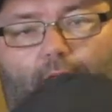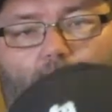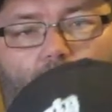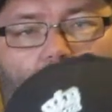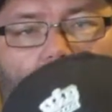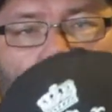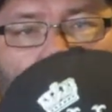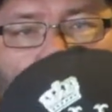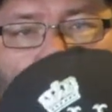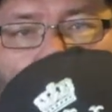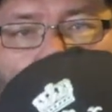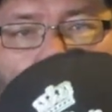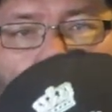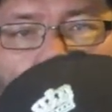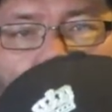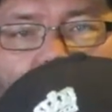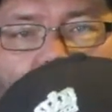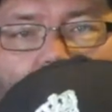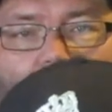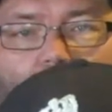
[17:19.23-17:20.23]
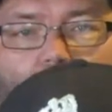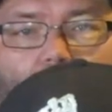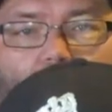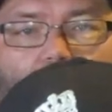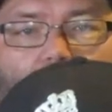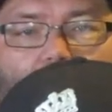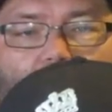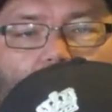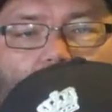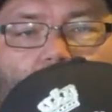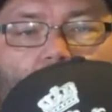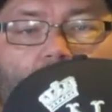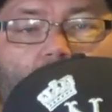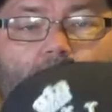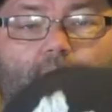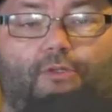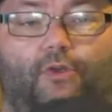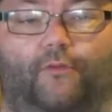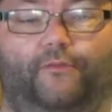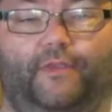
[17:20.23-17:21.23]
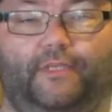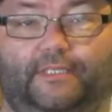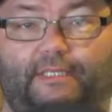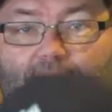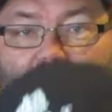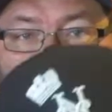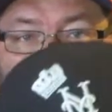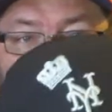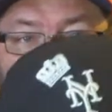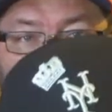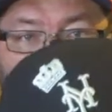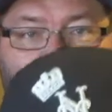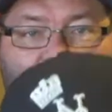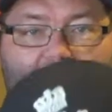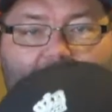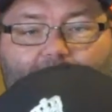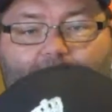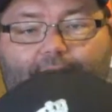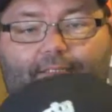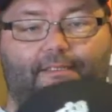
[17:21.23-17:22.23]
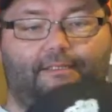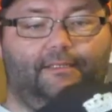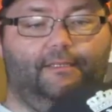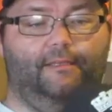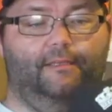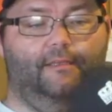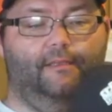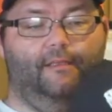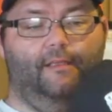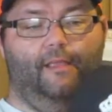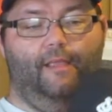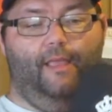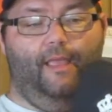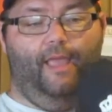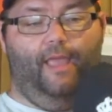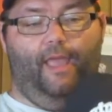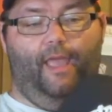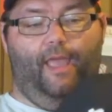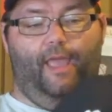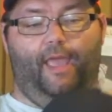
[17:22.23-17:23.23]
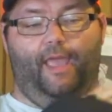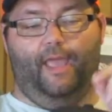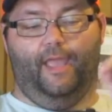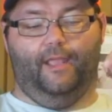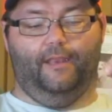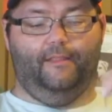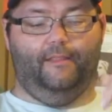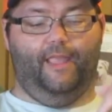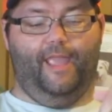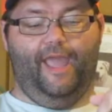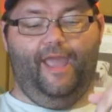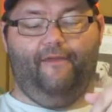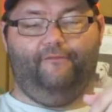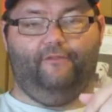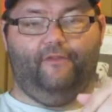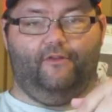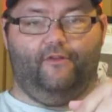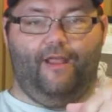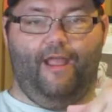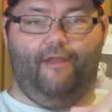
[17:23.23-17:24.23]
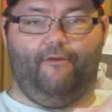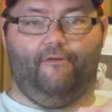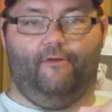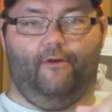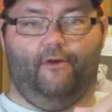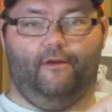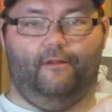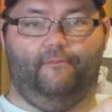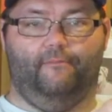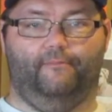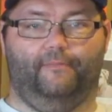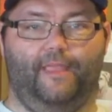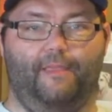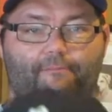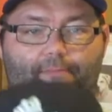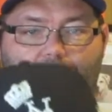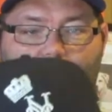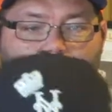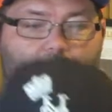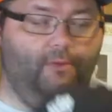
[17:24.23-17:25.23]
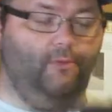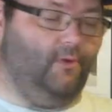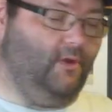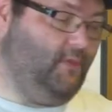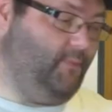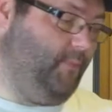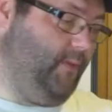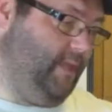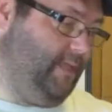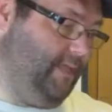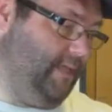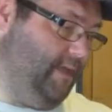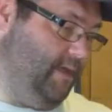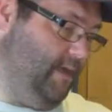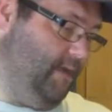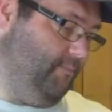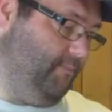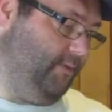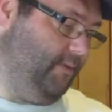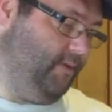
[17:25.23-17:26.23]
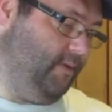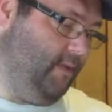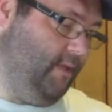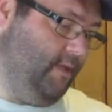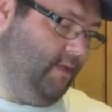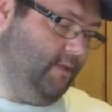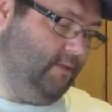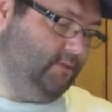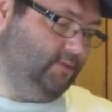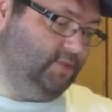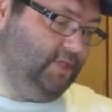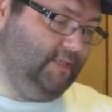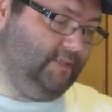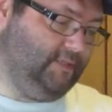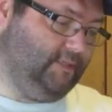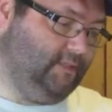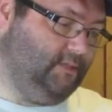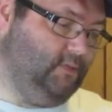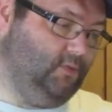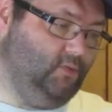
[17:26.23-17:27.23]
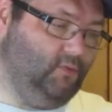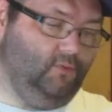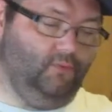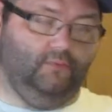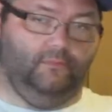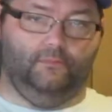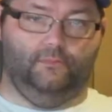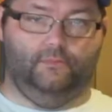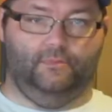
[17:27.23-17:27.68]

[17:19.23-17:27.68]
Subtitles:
a $100 hat you're looking at. So if you see these hats and they have the crown on them, they might be worth picking up just to